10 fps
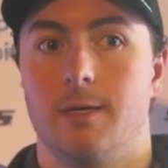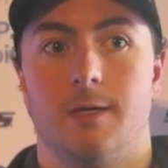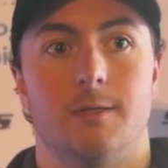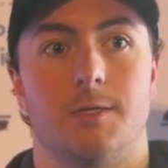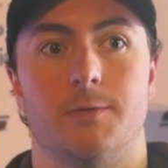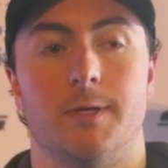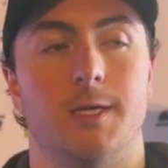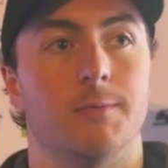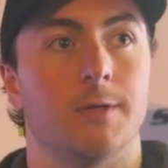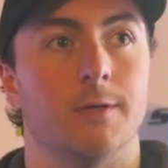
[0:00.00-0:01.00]
Just want to
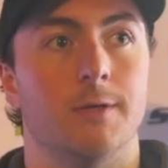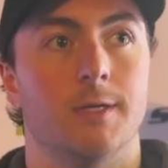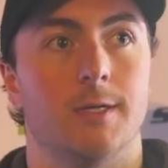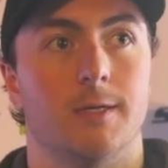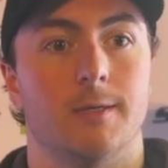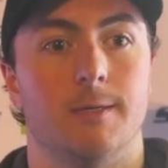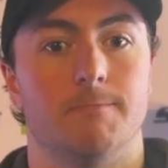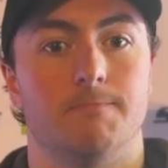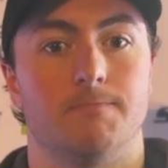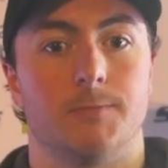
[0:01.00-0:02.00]
keep it
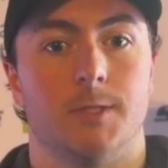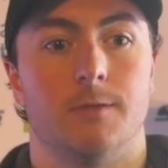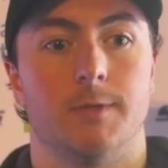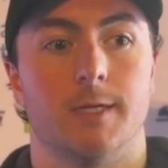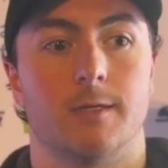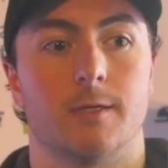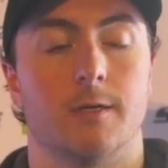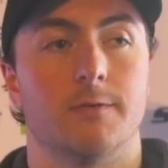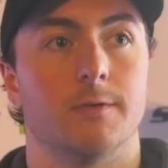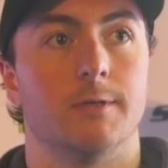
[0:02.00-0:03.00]
going.
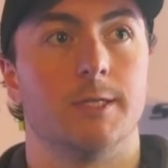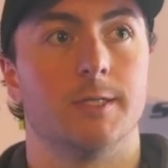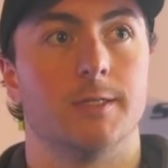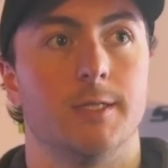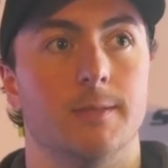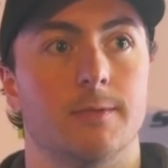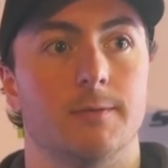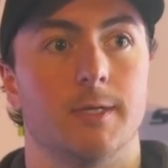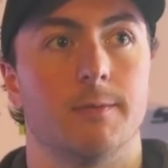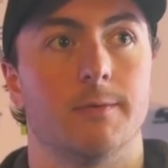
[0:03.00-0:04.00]
Cardiff's a really good team, so we
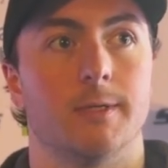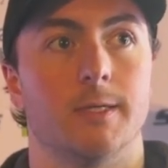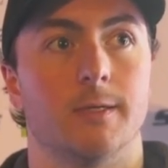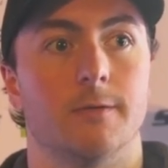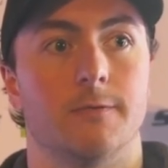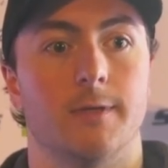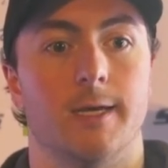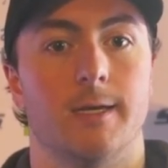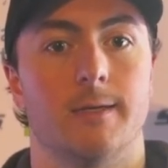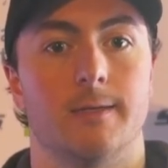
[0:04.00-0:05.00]
got to be ready to go for
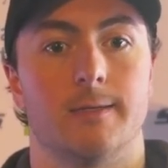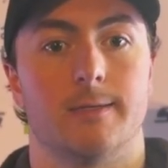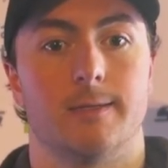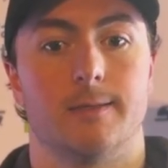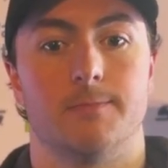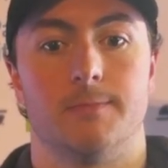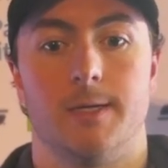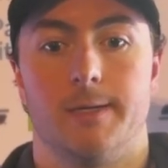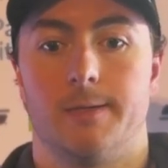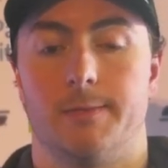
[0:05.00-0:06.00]
that.
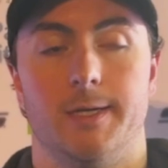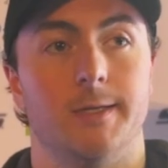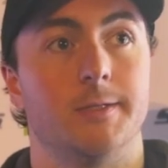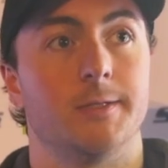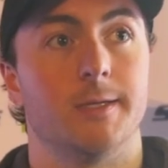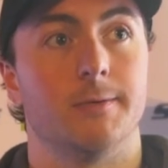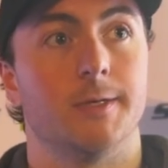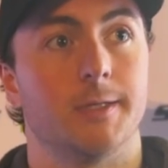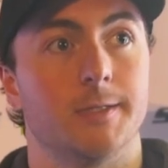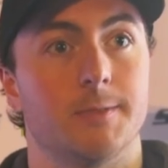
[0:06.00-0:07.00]
But yeah, like you said, we're in
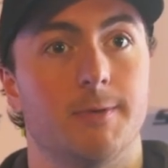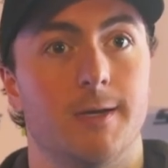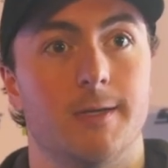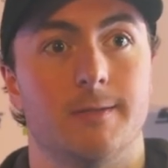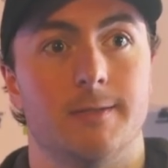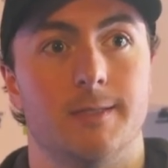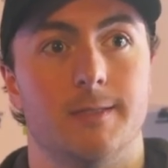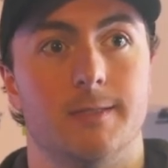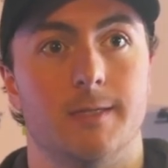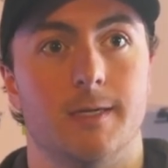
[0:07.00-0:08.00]
a good spot,
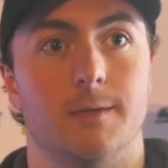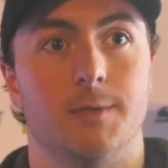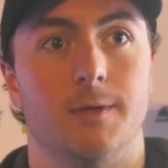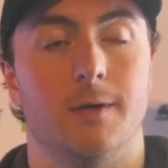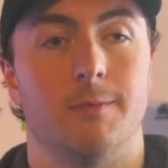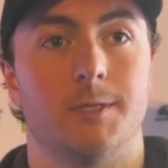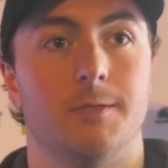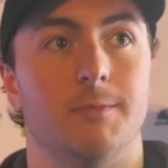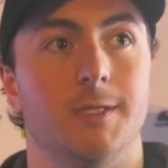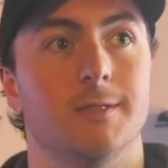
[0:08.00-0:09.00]
and we know how much it
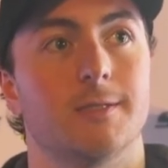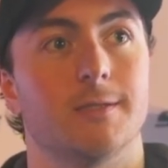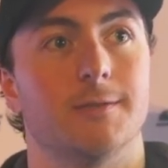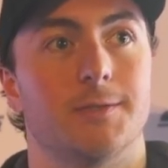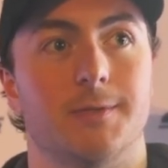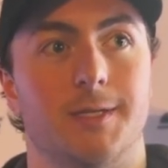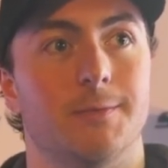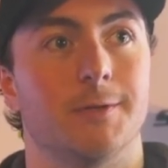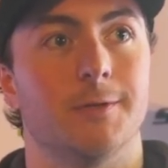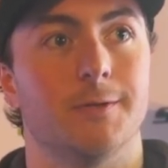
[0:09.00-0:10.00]
means, so we just want to keep
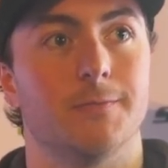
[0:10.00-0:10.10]
it going.